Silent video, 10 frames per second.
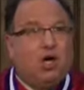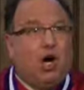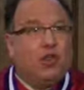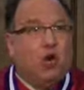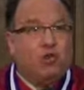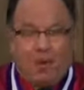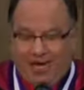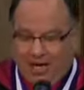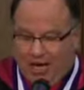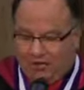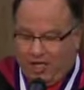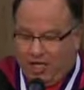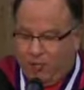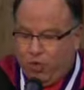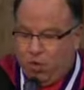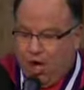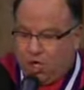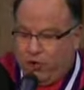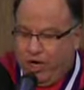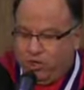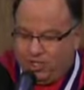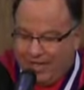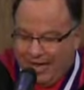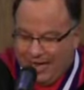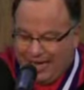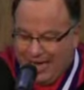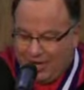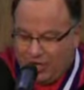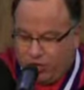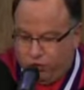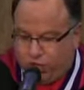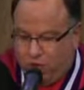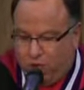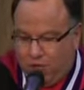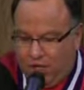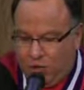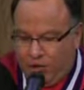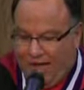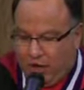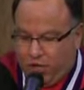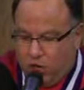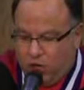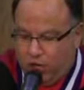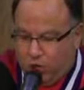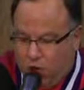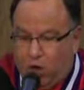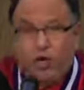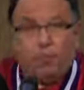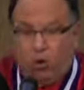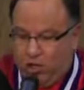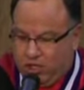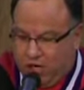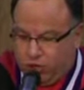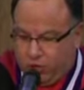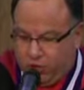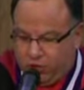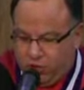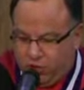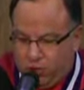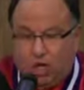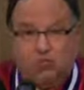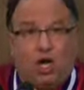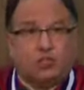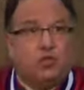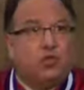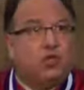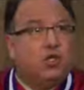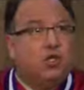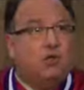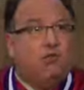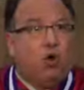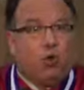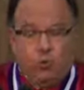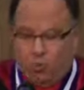although with my colleague Kim Yuracko here today, I cannot do so without noting her own important contributions to our law school's forward